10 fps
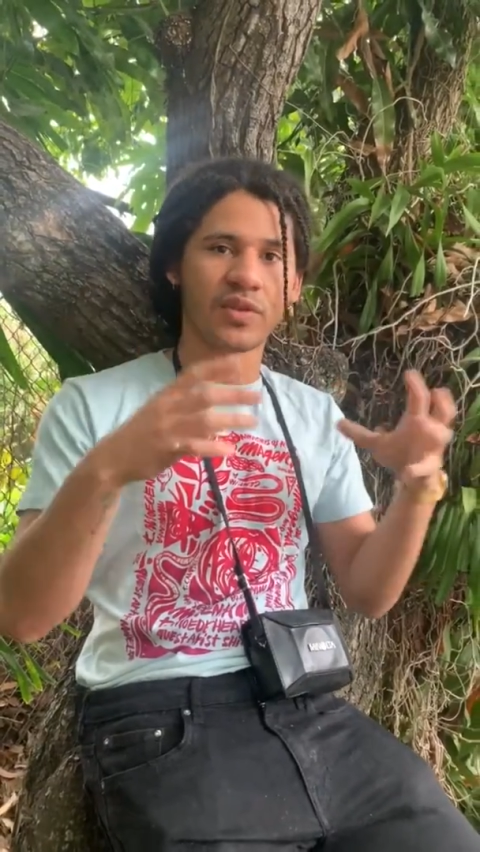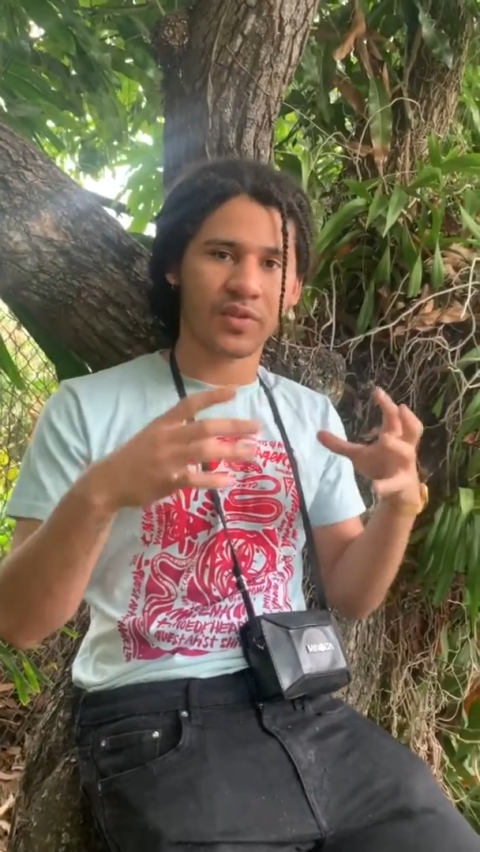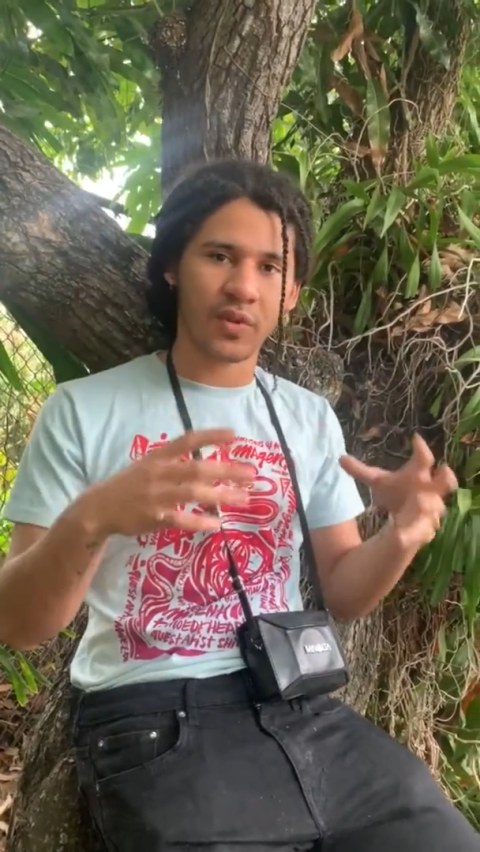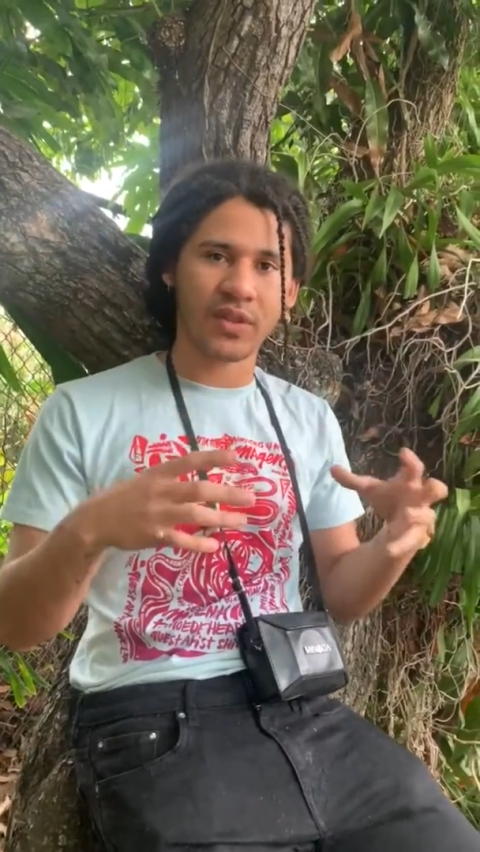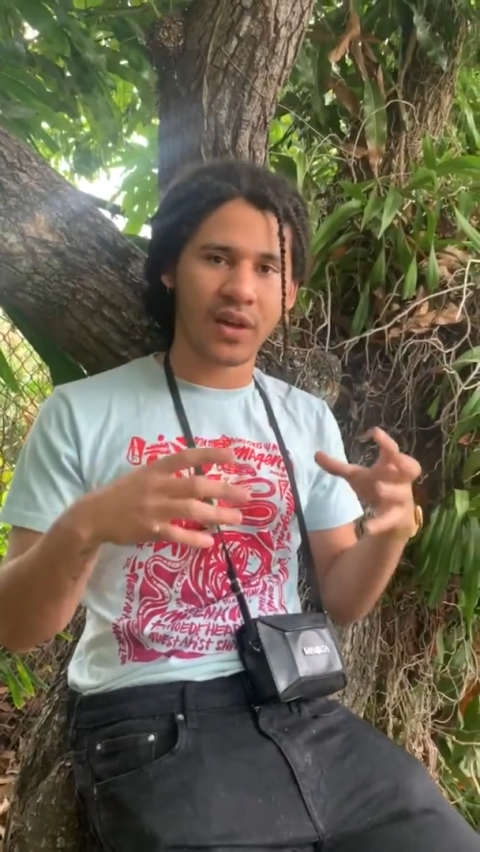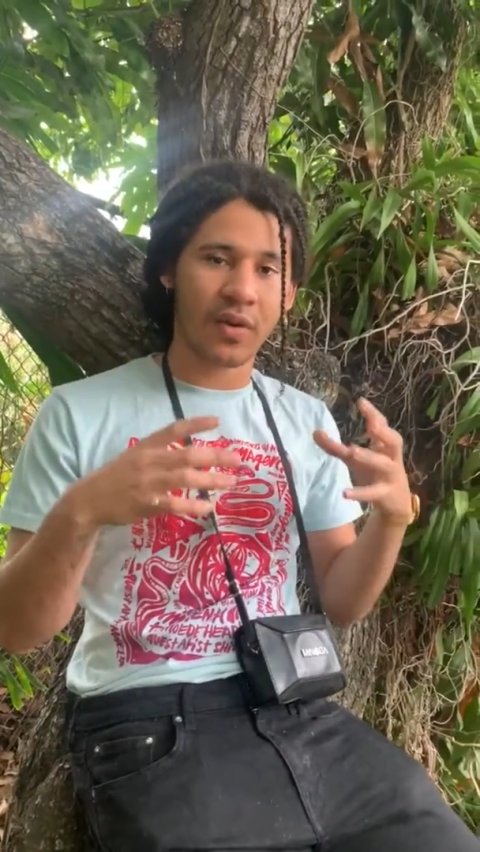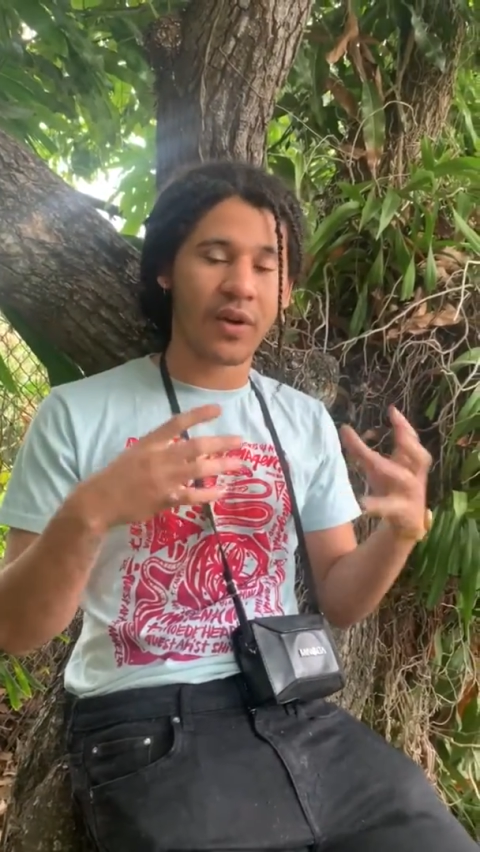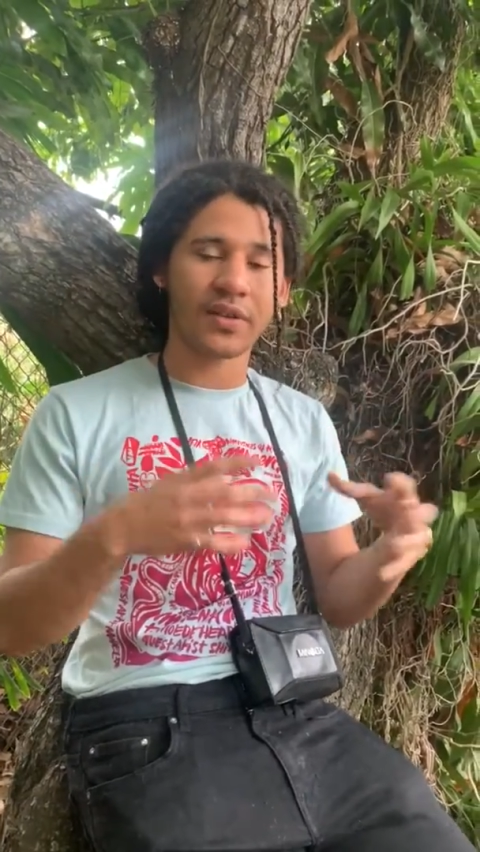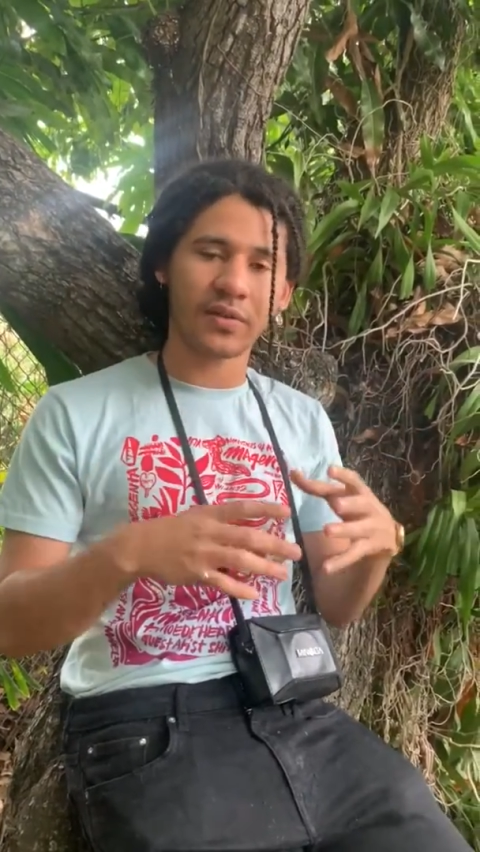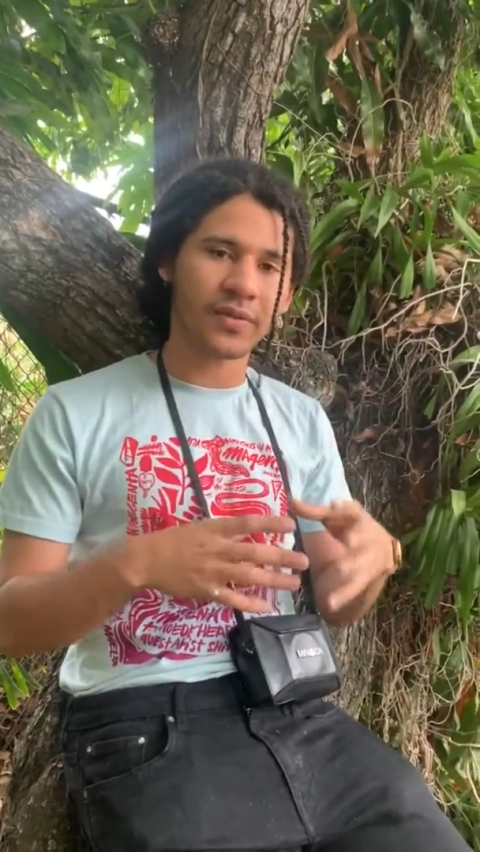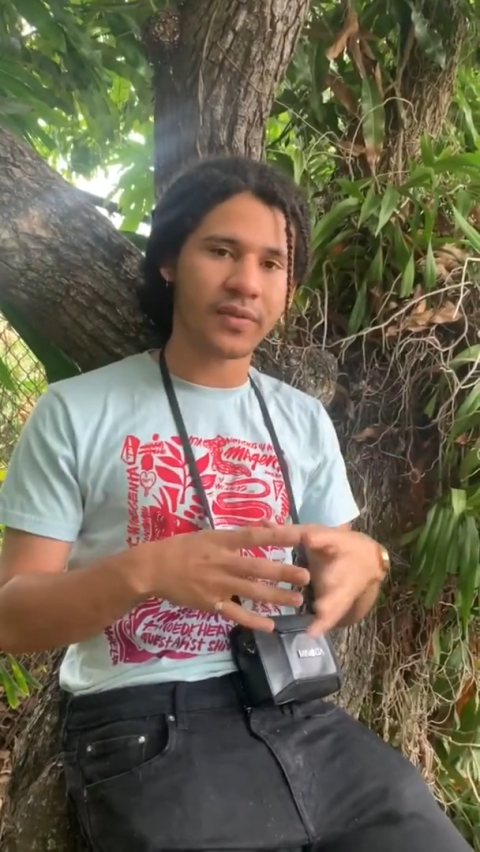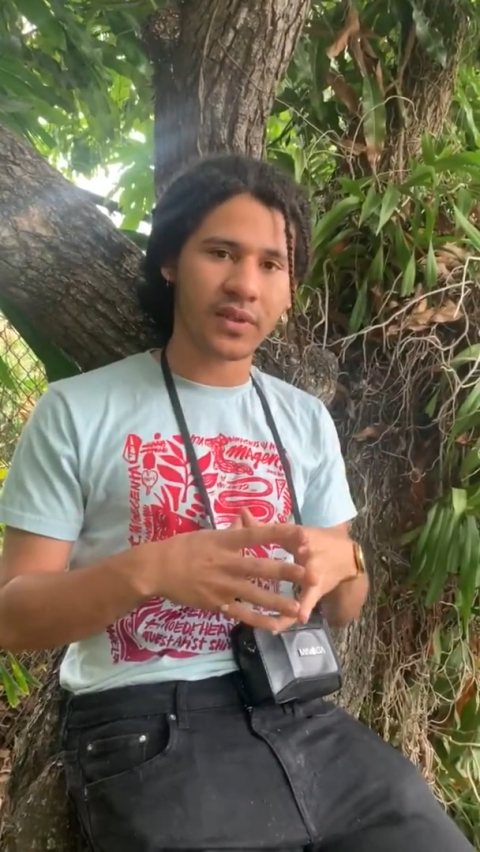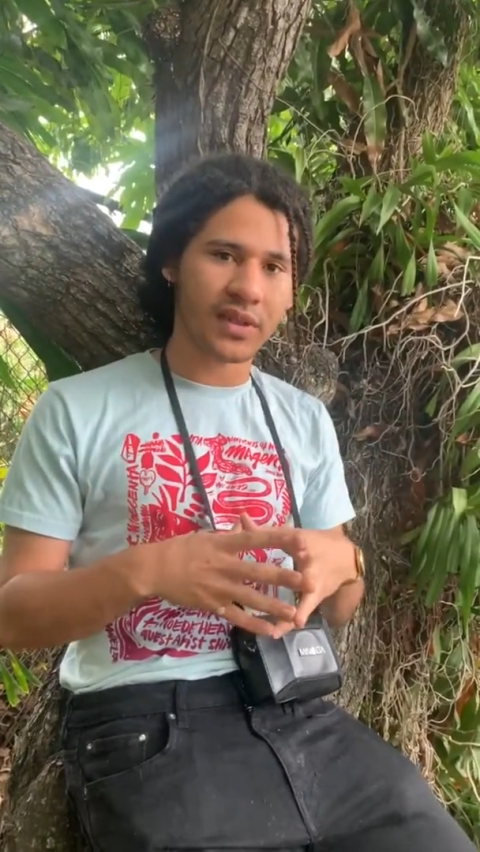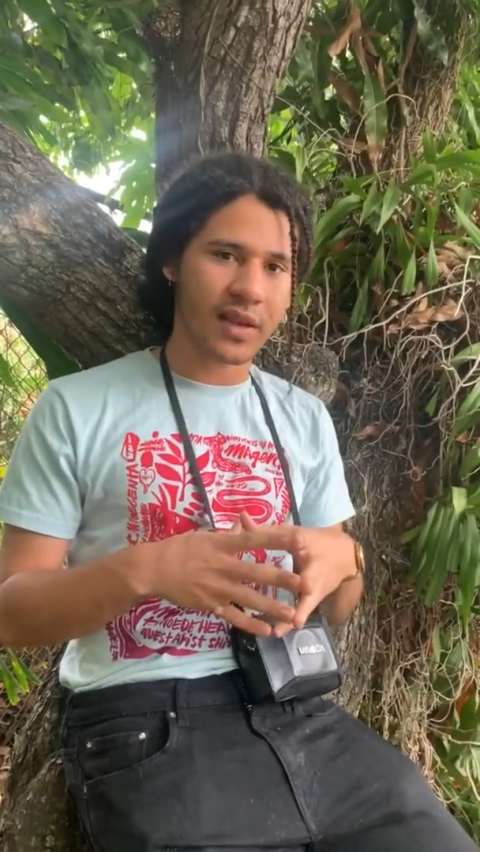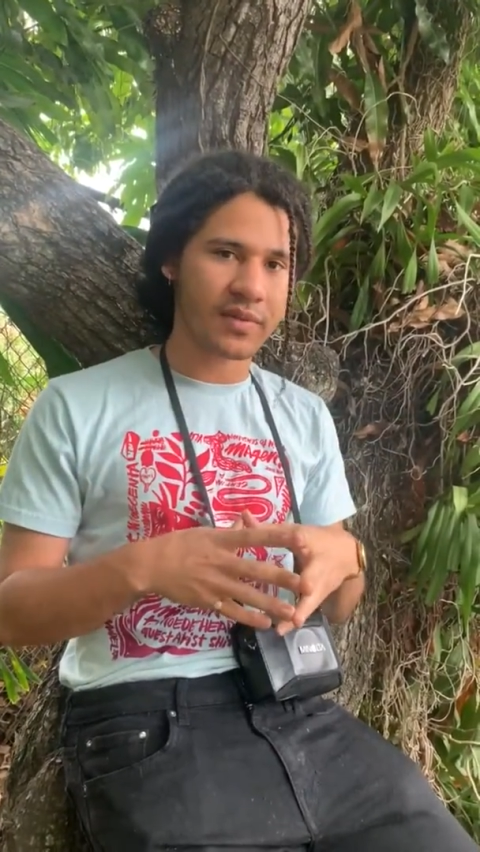is what I wanted to do full time.